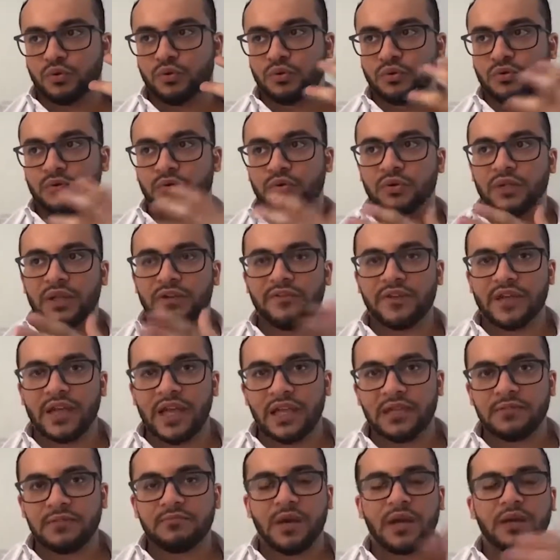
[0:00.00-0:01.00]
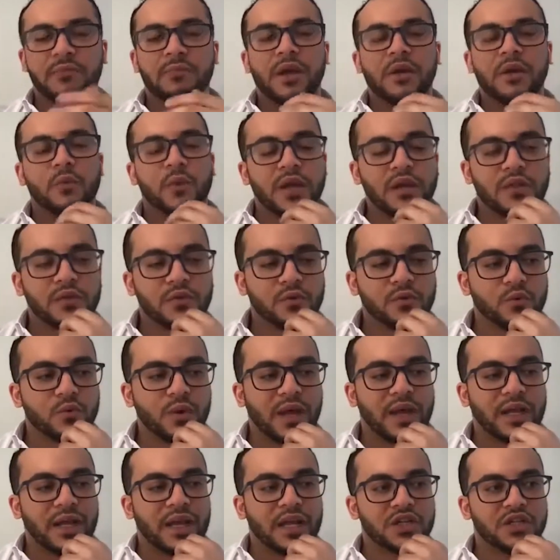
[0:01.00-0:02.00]
navigate my way through
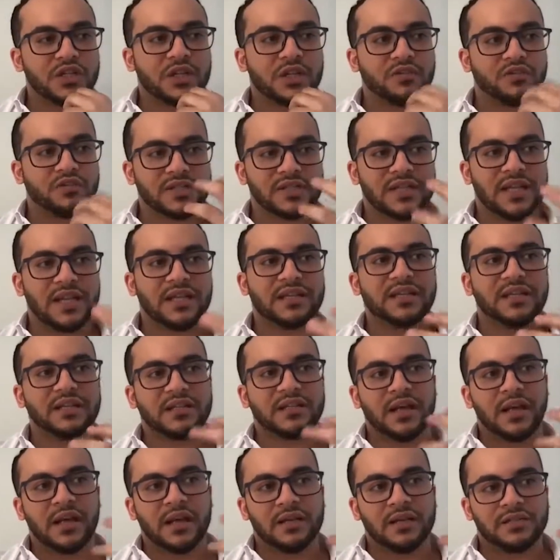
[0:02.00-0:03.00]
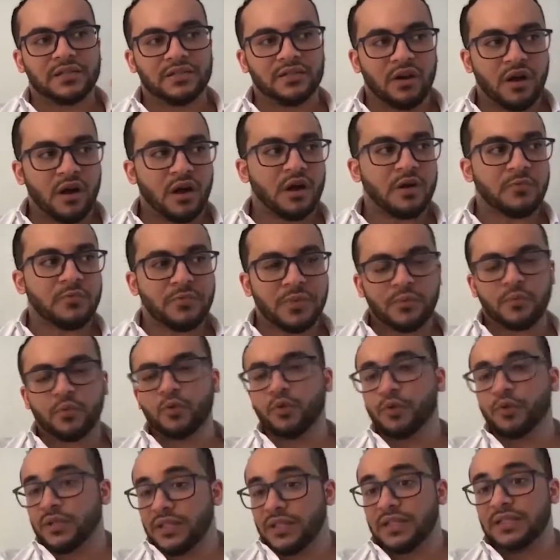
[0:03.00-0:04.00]
and actually understand that there are people
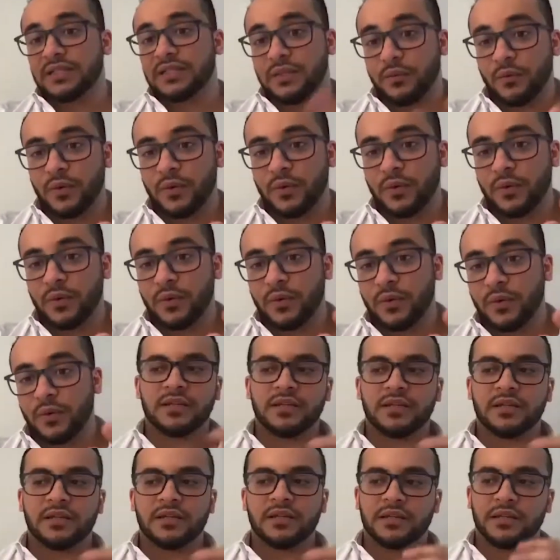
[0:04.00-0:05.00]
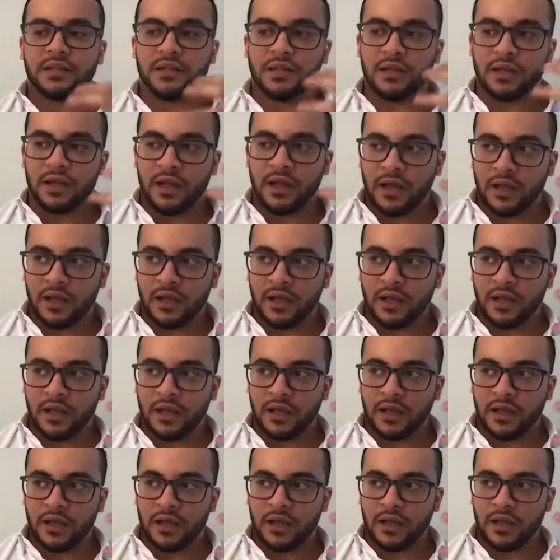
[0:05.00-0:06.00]
who think the way I am, and
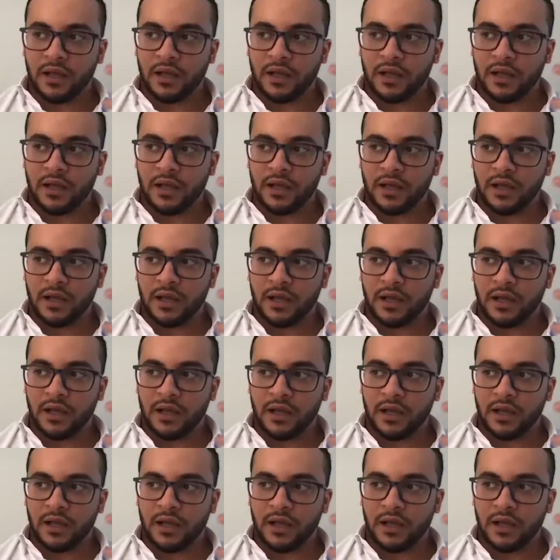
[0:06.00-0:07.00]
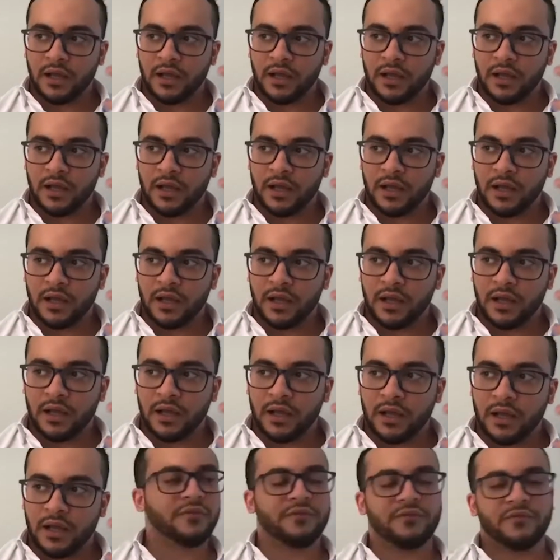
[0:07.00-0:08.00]
try to
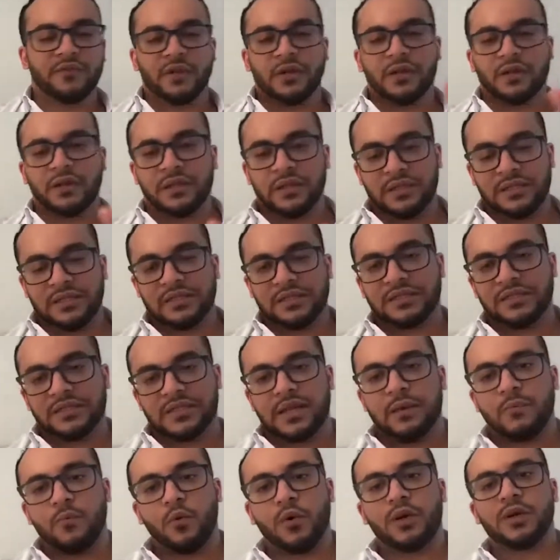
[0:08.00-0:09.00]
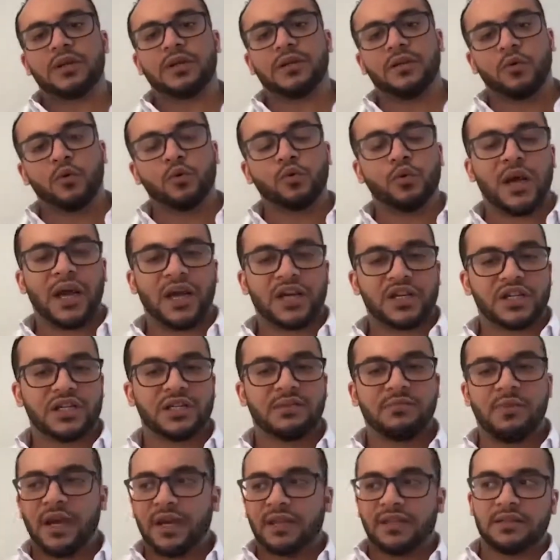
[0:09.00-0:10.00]
involve someone who actually
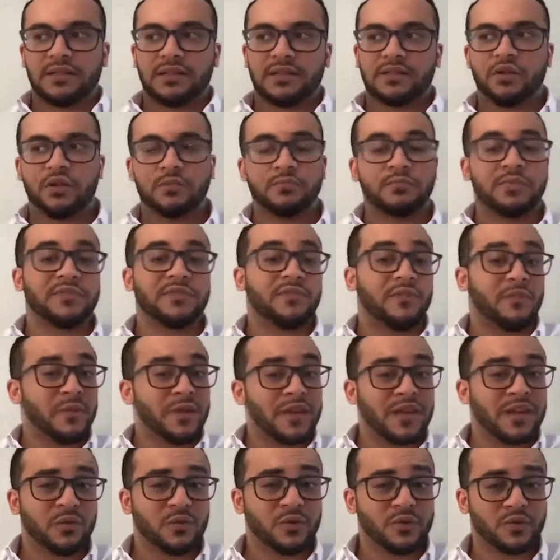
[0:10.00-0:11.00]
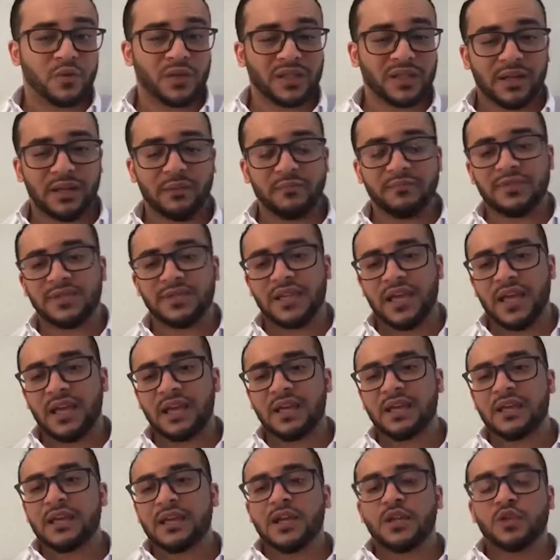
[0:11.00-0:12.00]
might not be familiar with what I'm
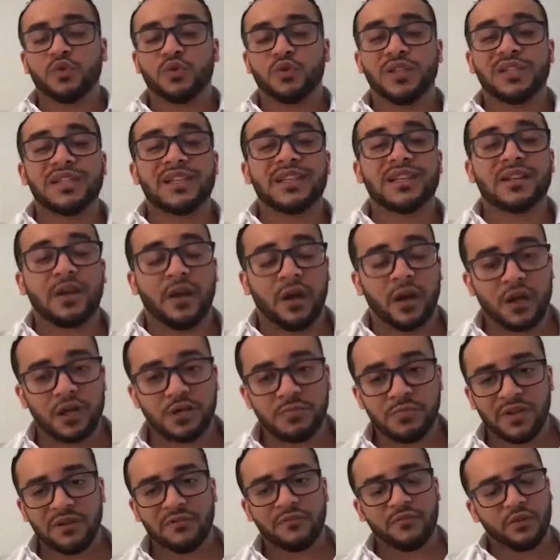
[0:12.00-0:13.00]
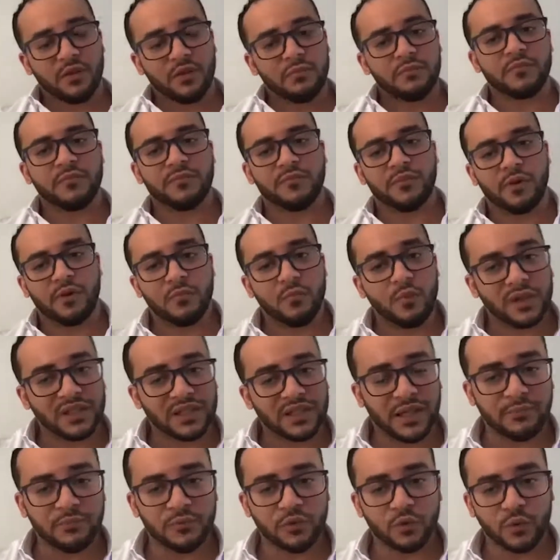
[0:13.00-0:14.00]
saying to encourage me from what
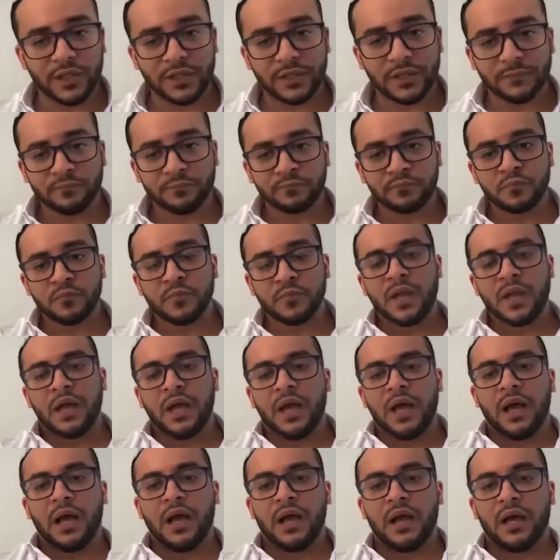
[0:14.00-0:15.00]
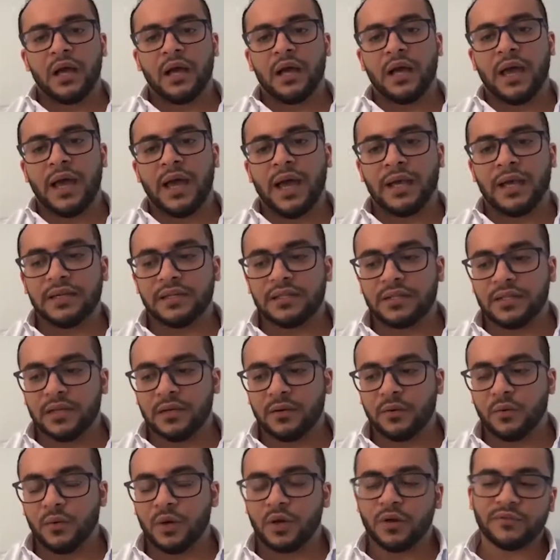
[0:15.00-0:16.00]
I'm doing. And
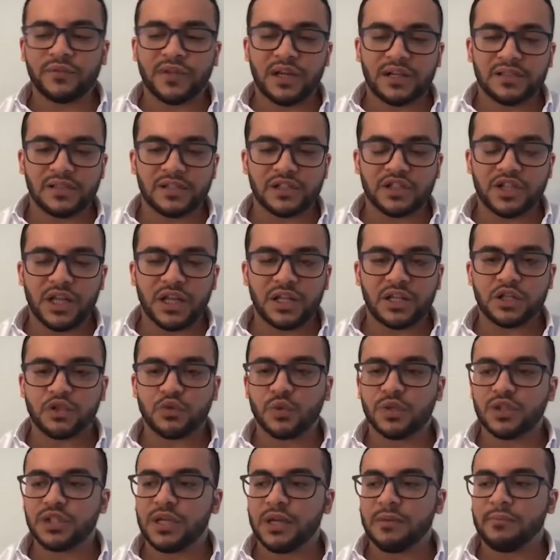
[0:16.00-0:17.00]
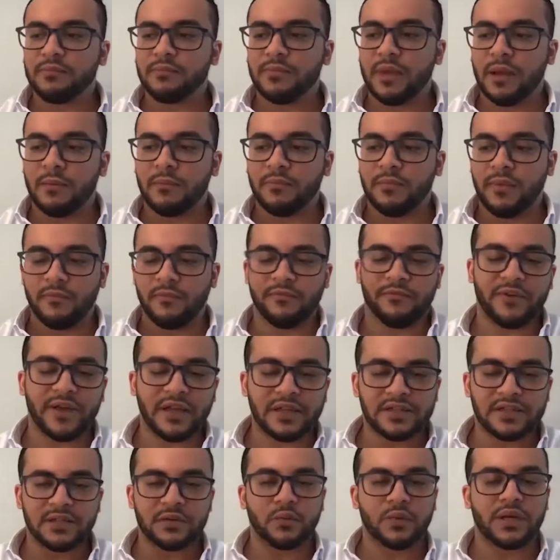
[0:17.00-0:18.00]
one of the other challenges which I'm
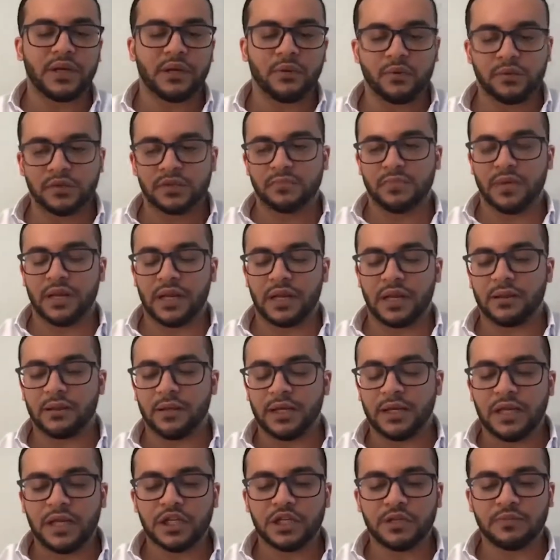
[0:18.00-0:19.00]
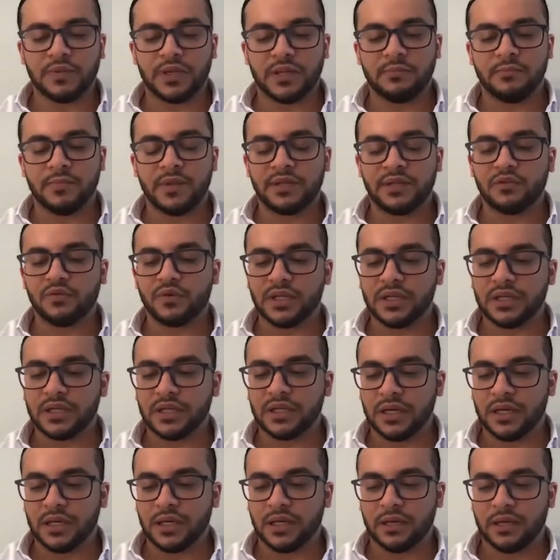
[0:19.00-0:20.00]
facing when I was back in Egypt and mentoring
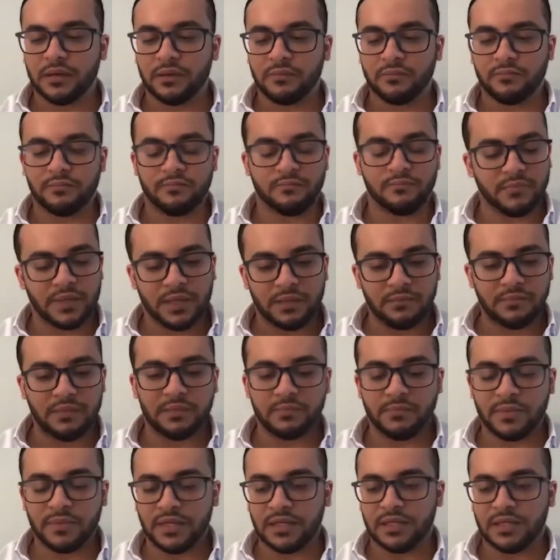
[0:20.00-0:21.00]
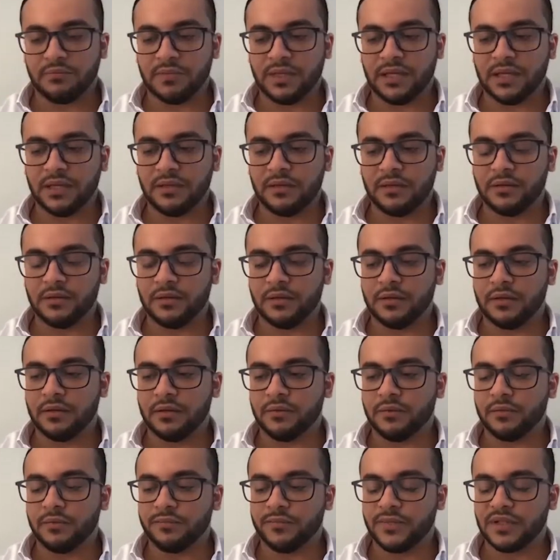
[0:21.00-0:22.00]
many
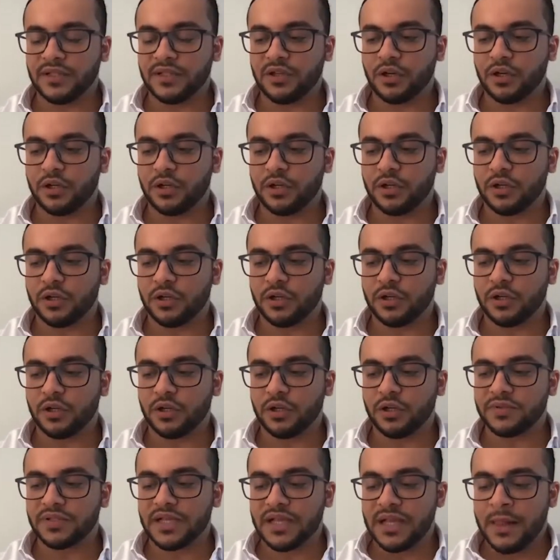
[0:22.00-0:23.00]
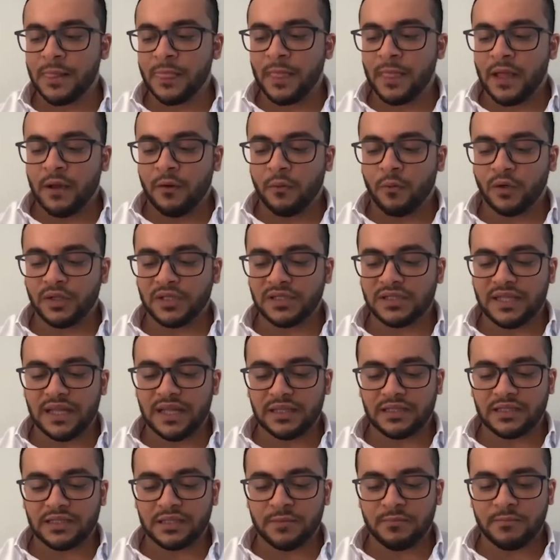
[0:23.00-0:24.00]
startups was
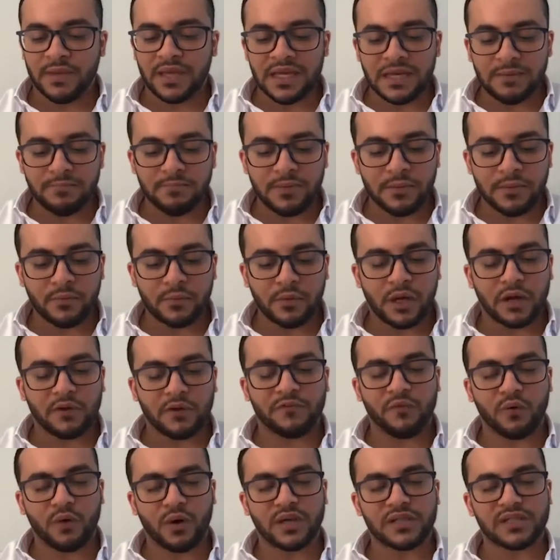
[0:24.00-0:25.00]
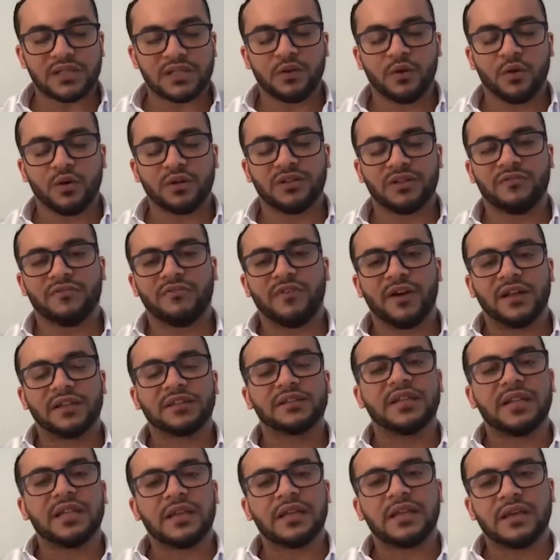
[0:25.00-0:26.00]
that many people are focusing on the
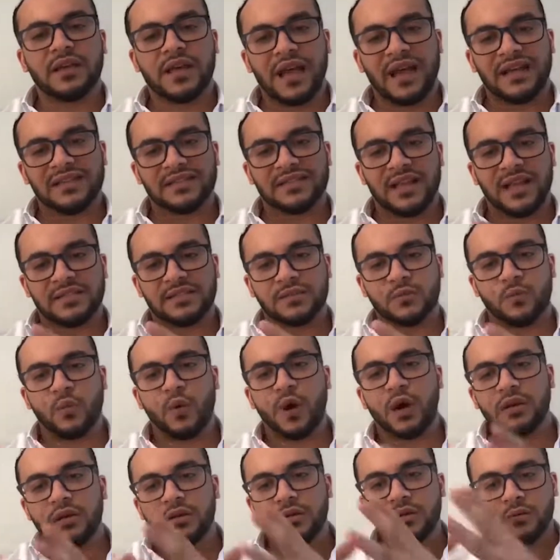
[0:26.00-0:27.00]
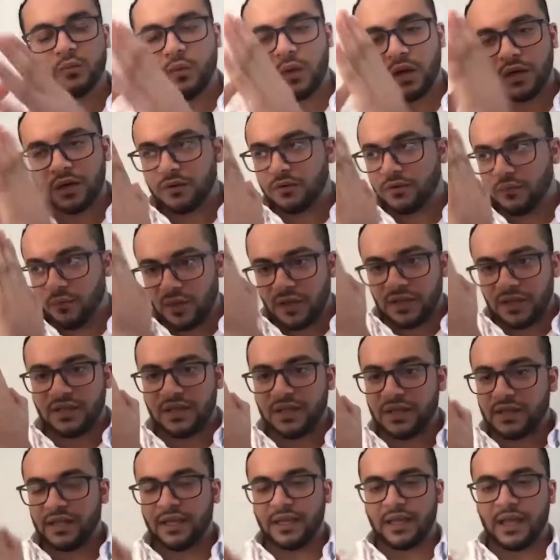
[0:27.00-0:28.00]
funding as one
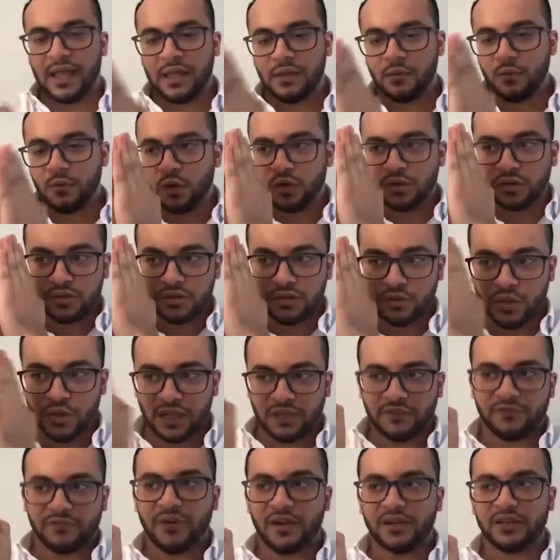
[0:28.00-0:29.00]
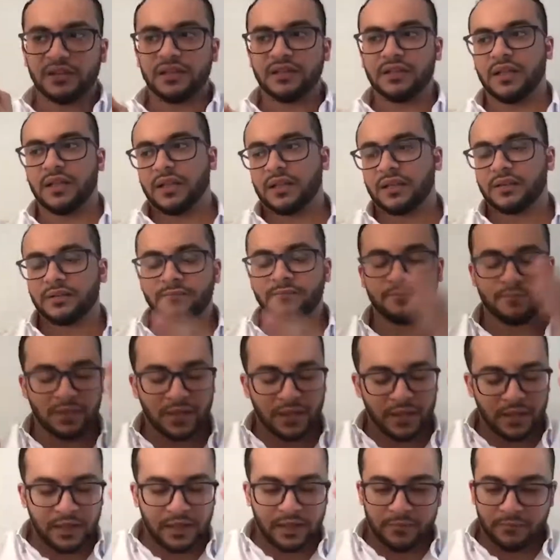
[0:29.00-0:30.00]
thing. Like, I want to get funded, like,
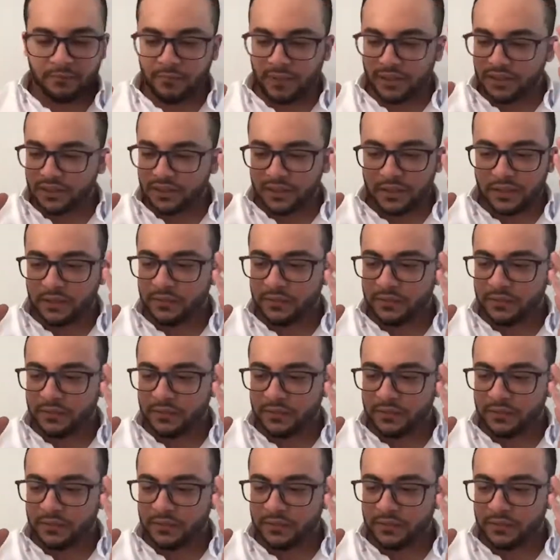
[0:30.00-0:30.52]
but